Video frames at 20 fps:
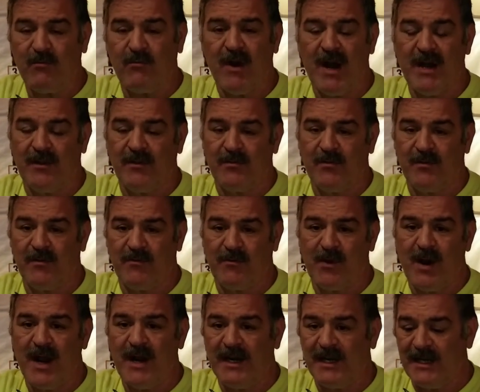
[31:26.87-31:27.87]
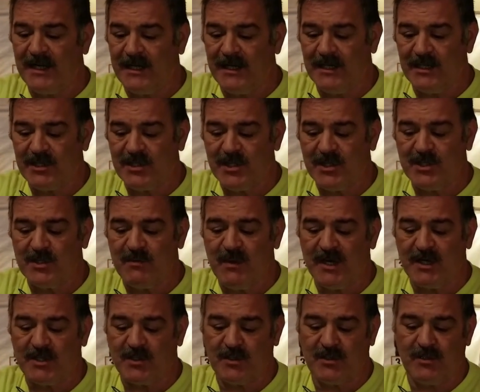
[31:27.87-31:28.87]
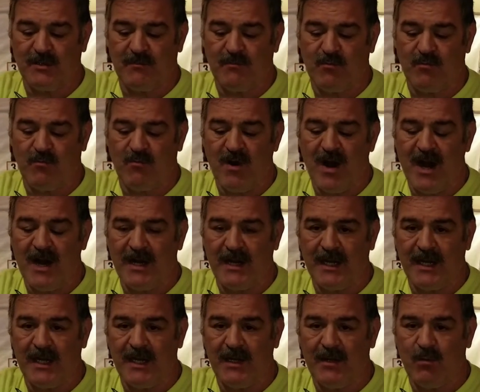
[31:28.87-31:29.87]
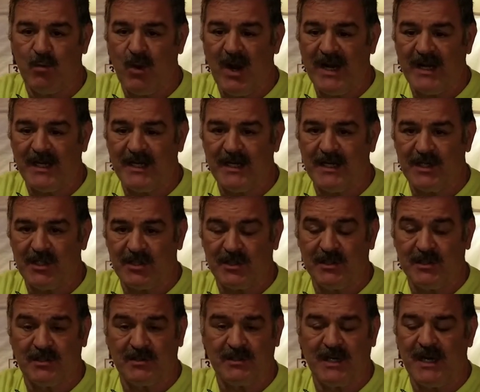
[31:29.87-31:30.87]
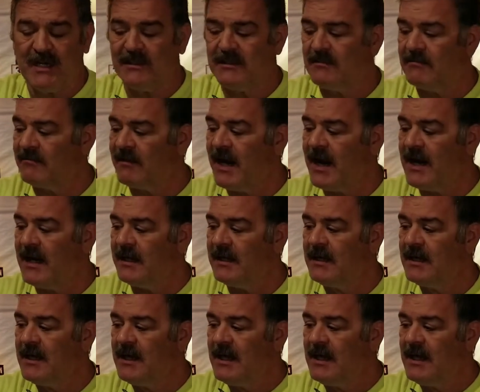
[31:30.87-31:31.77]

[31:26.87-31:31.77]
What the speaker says: ride it through a variety of conditions, make sure riding it in wet conditions or out in the rain,